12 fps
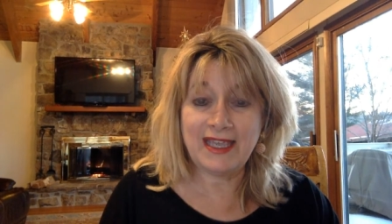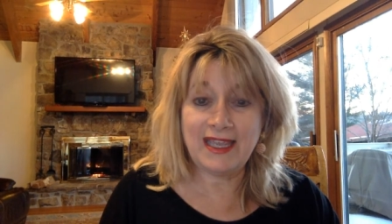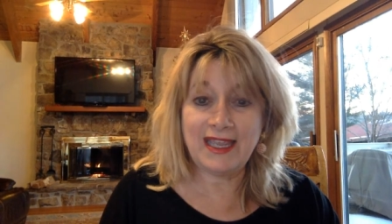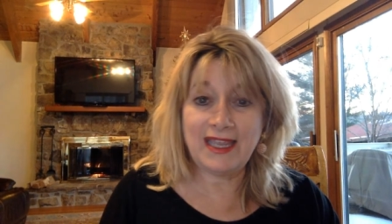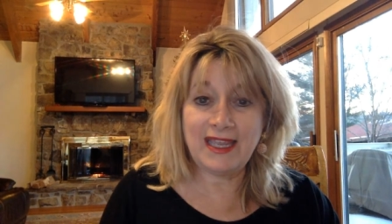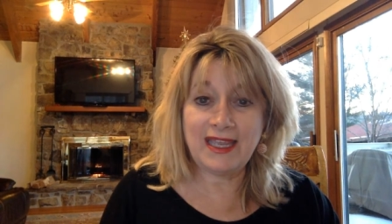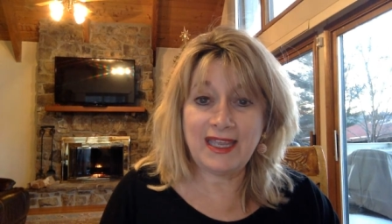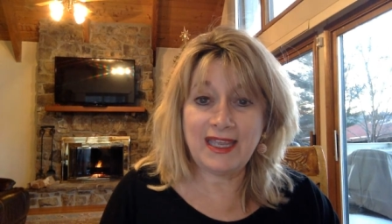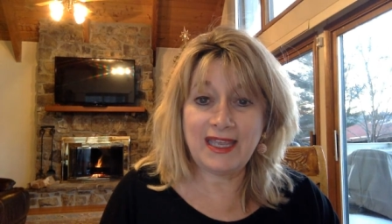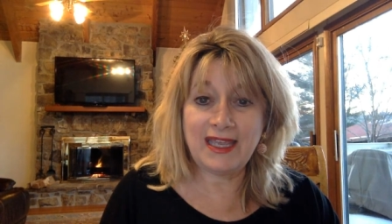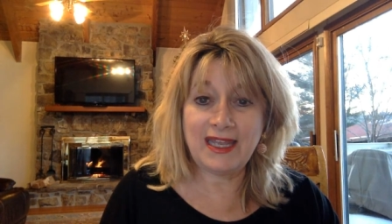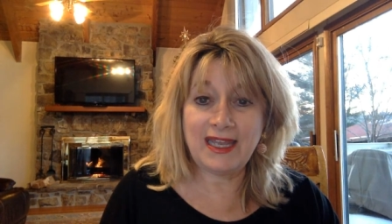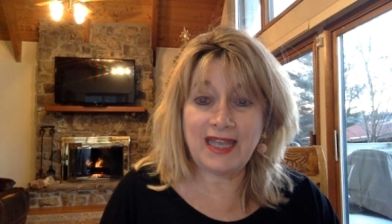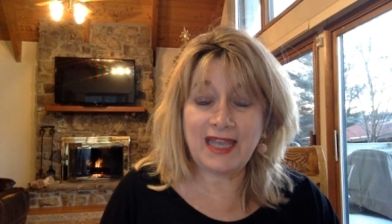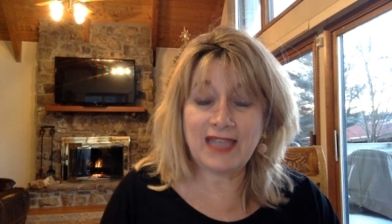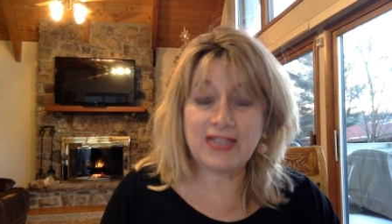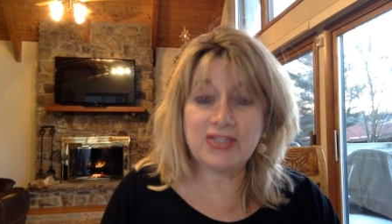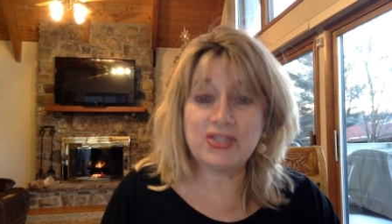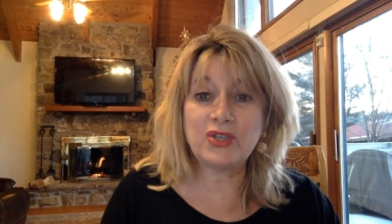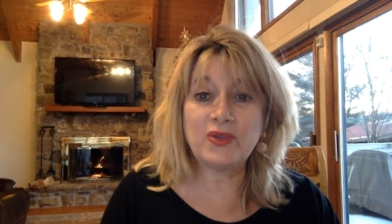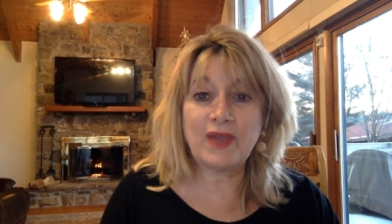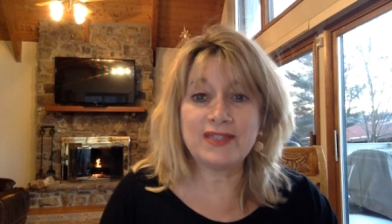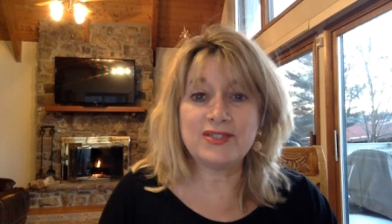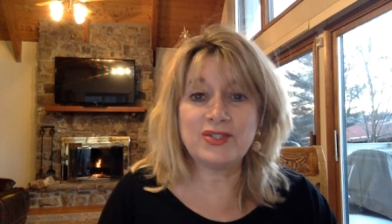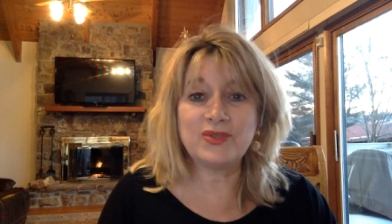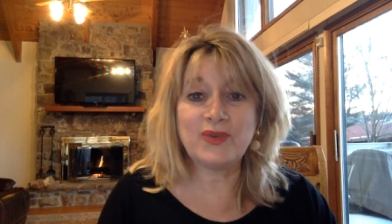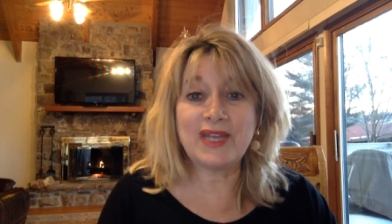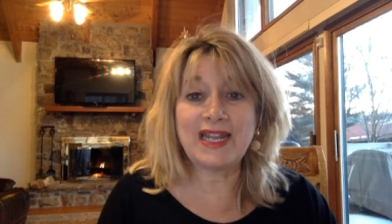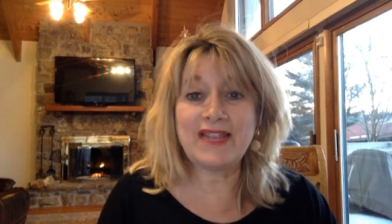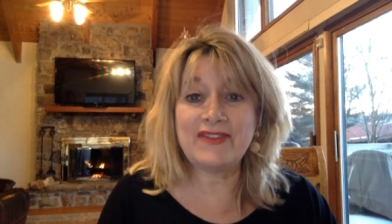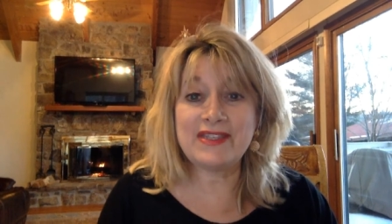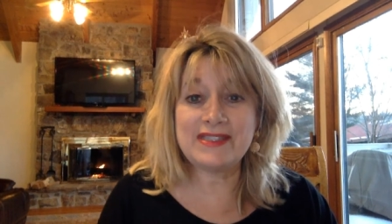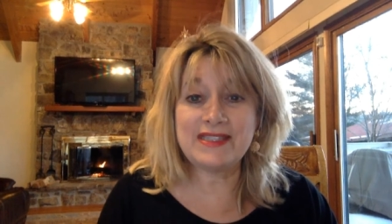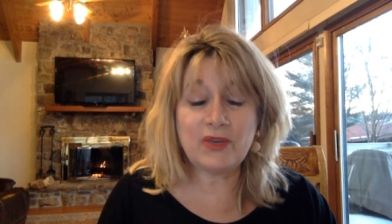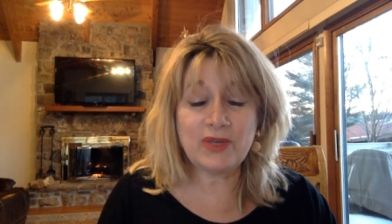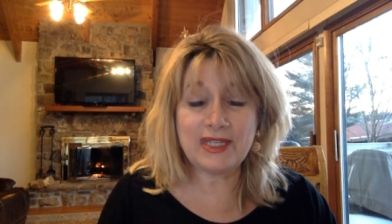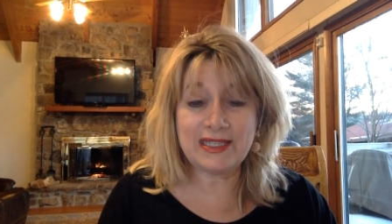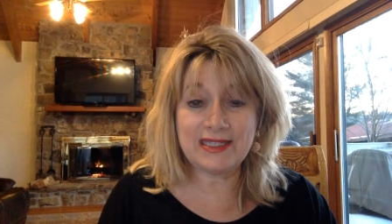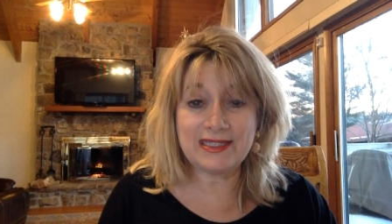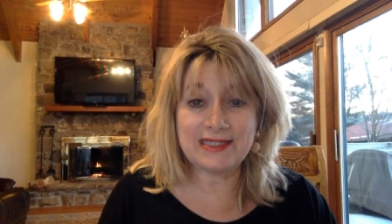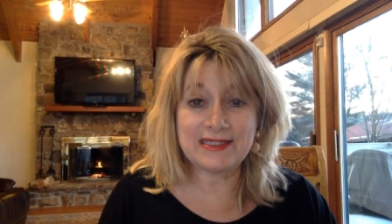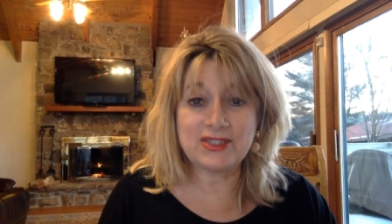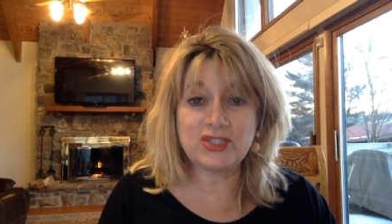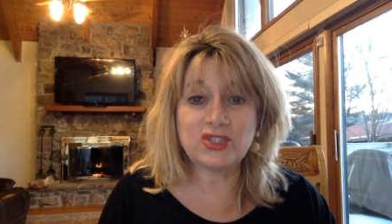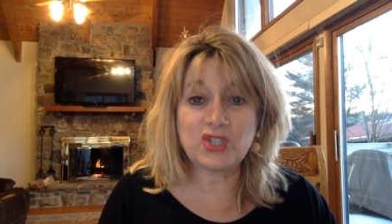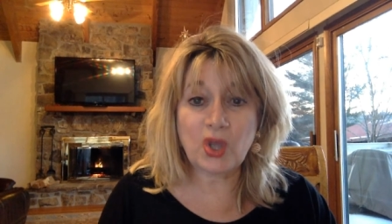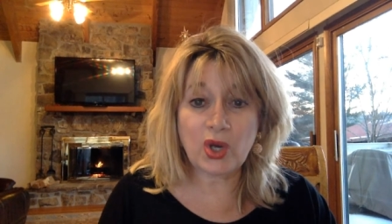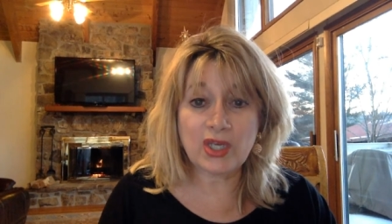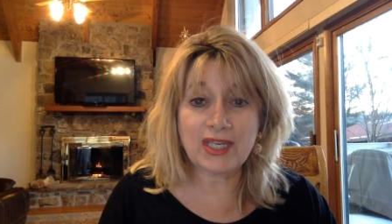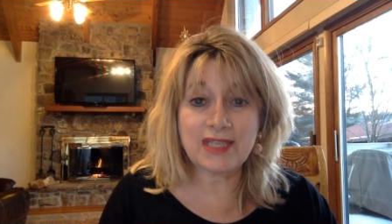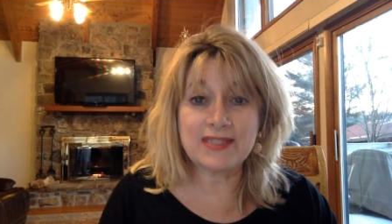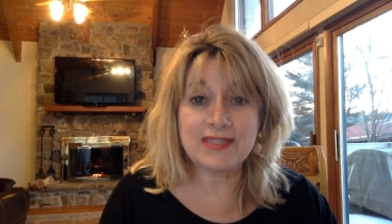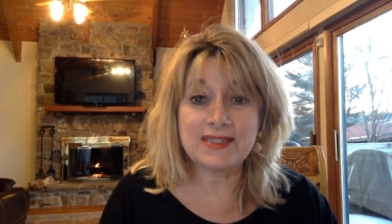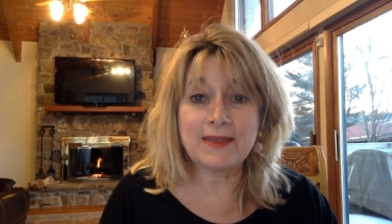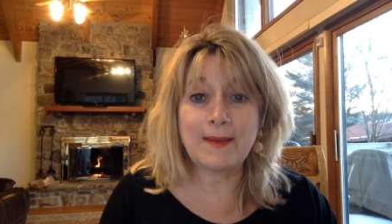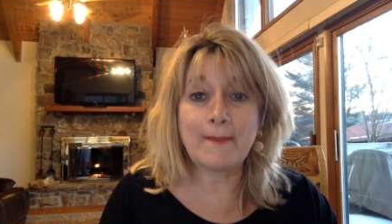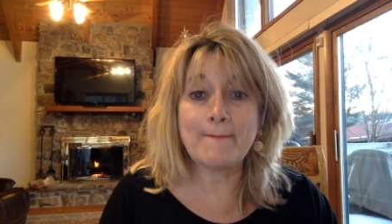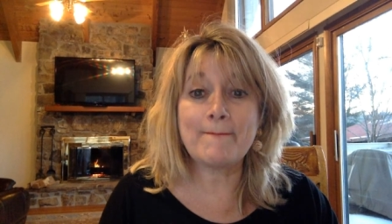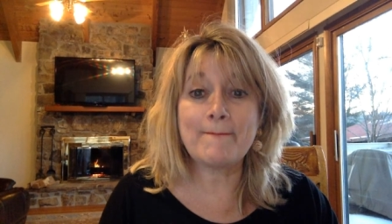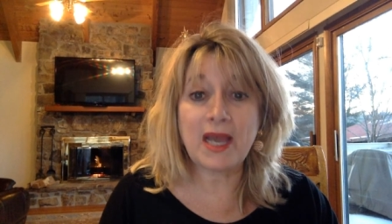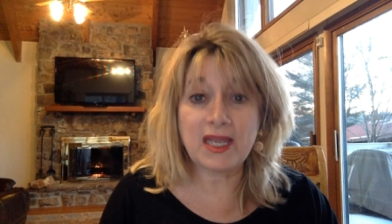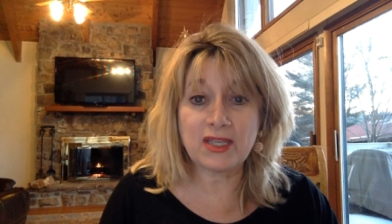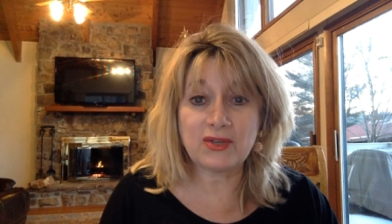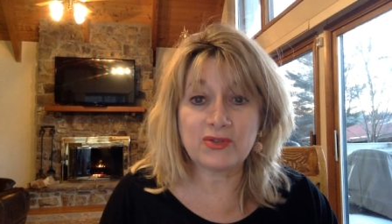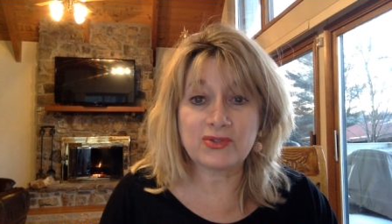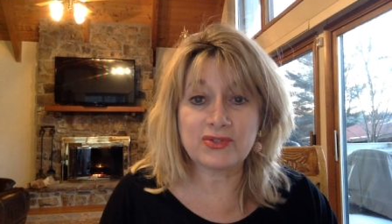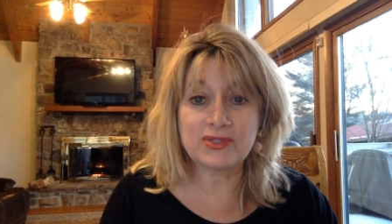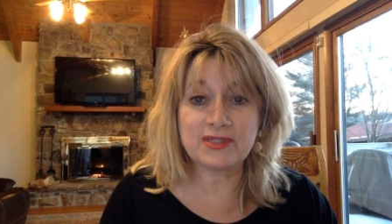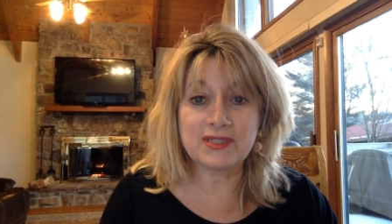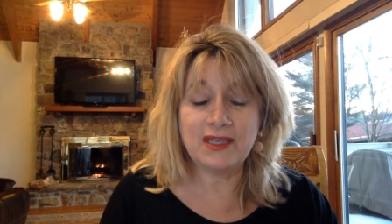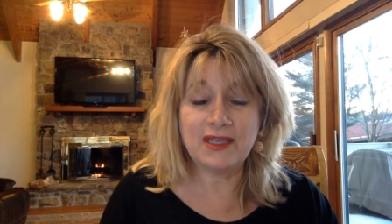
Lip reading: And I can show you how to do it. And the secret is to target buyers.